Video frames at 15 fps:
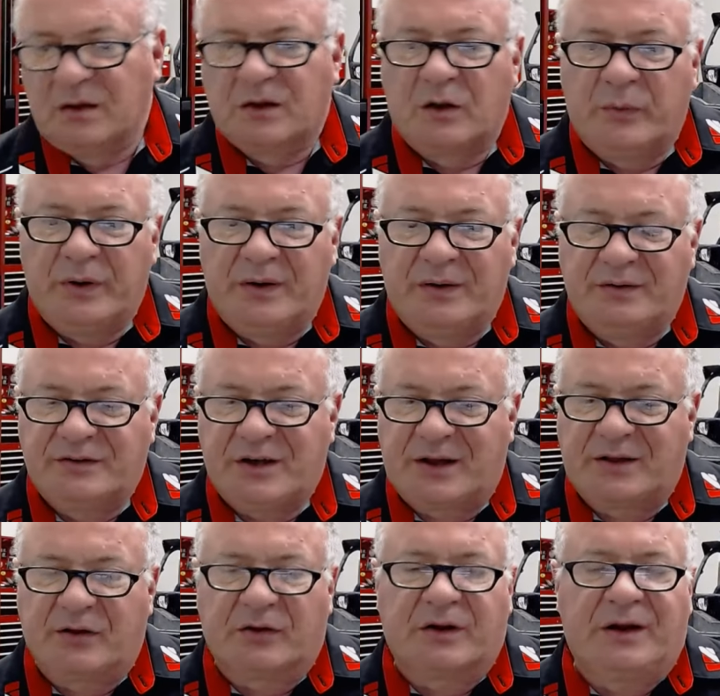Go ahead and
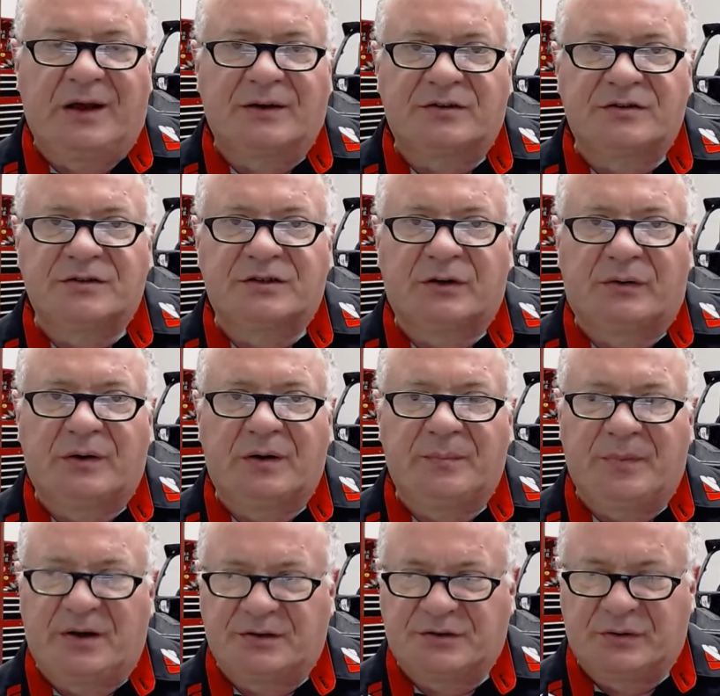check your connections on it.
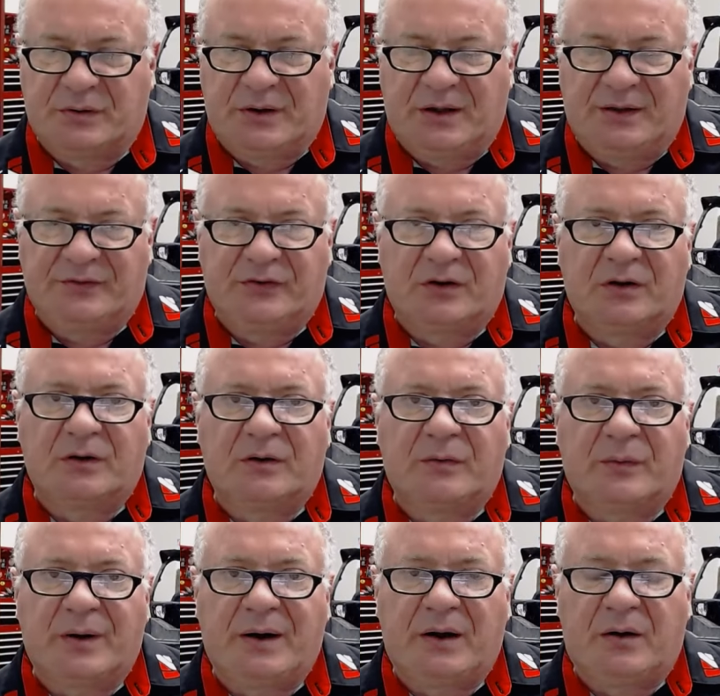Make sure it has a good
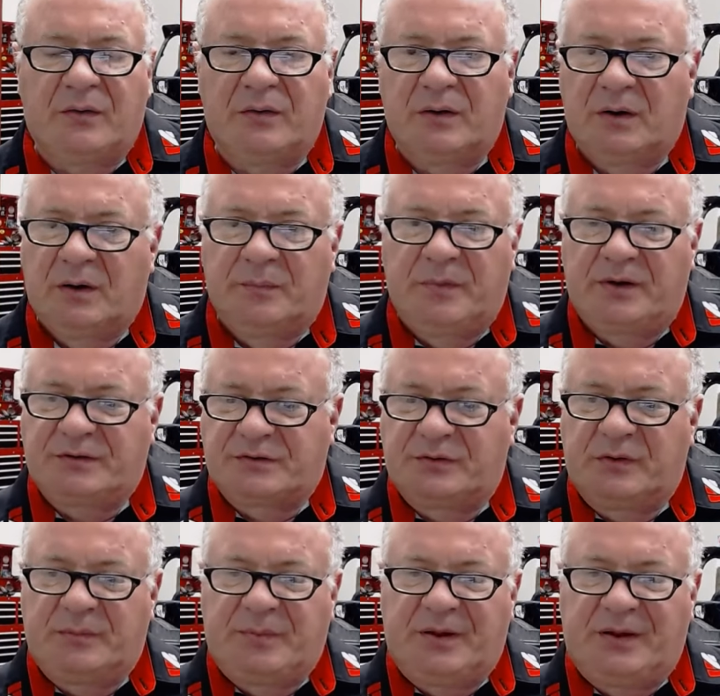ground. Make sure
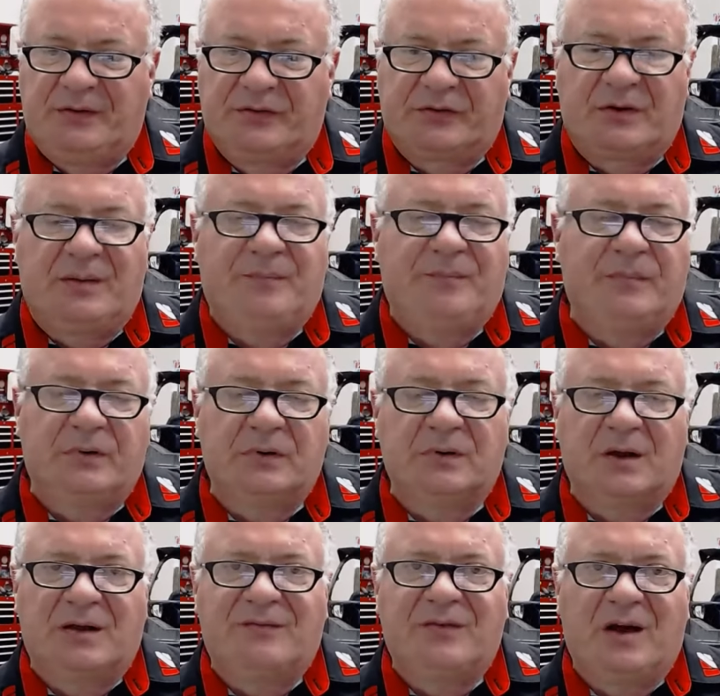the pins that
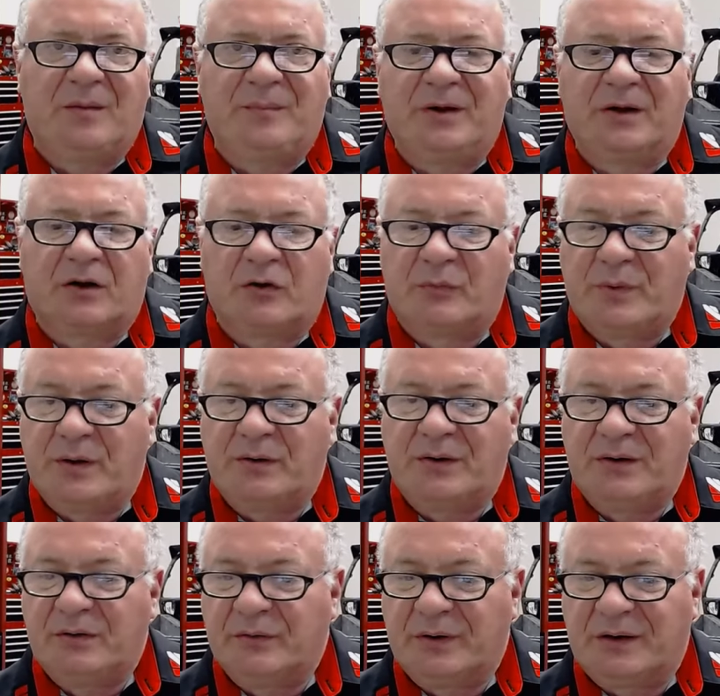have not been
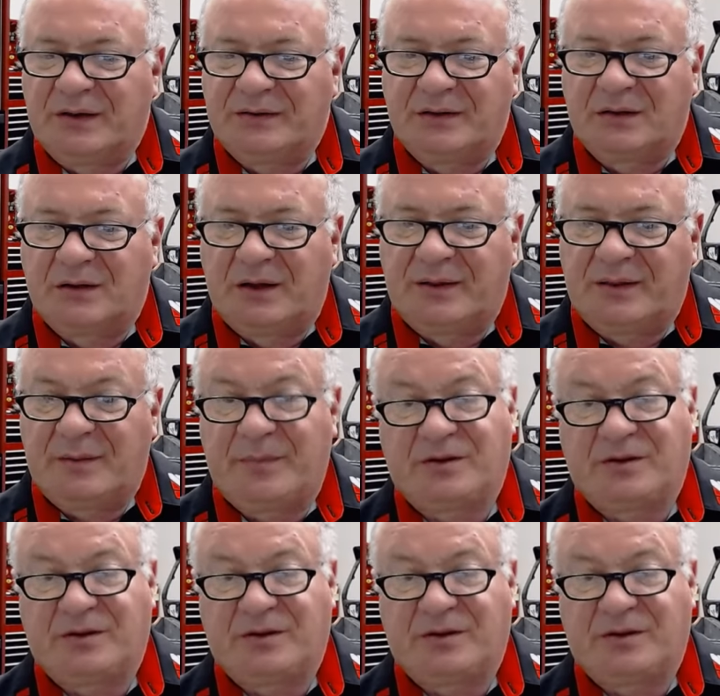corroded or anything like that.